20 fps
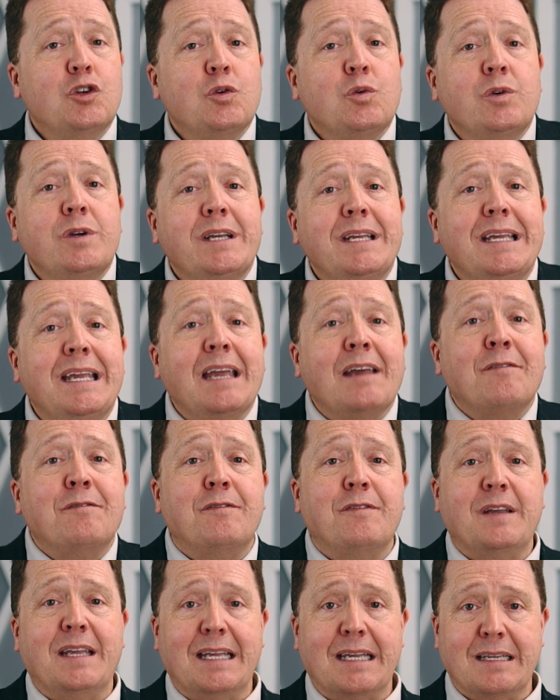to
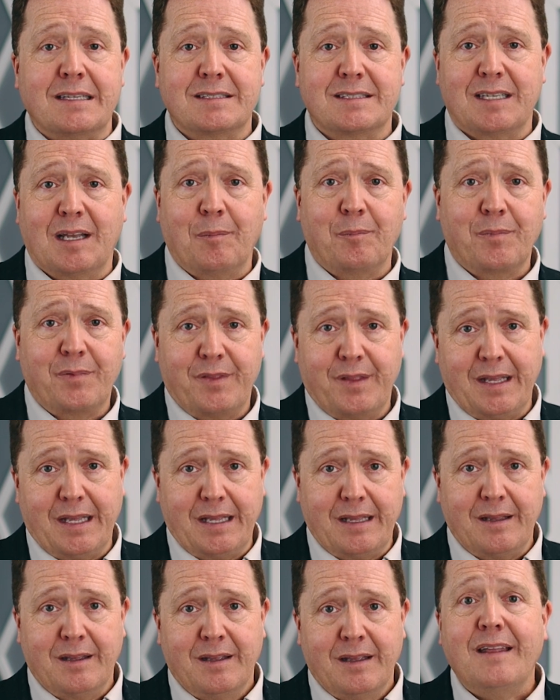giving
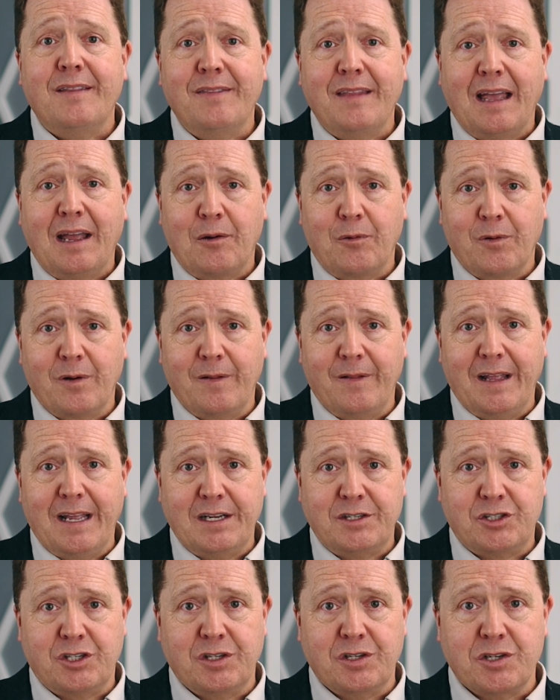something in that
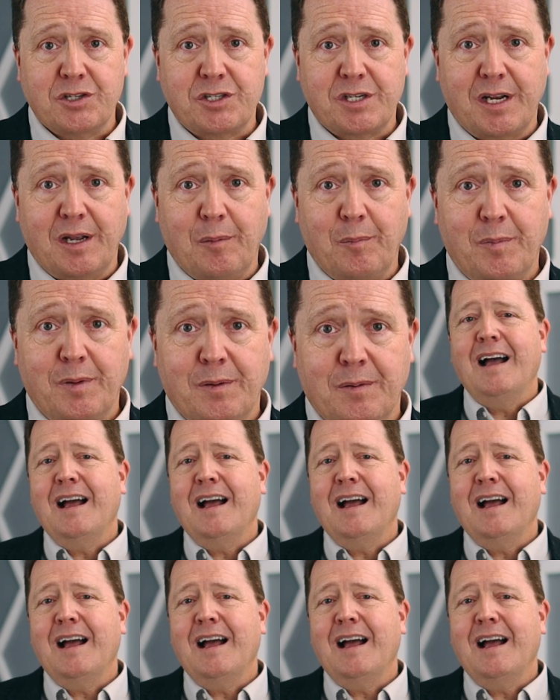relationship.